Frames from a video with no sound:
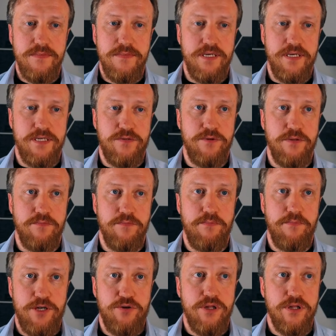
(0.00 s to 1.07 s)
It will be
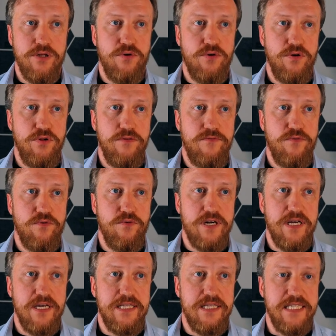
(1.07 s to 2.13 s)
manual call for
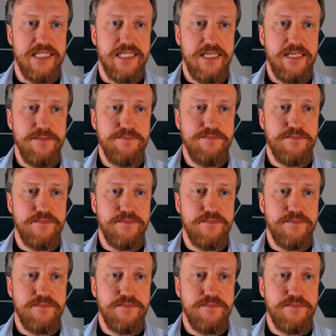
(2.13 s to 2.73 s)
condensing.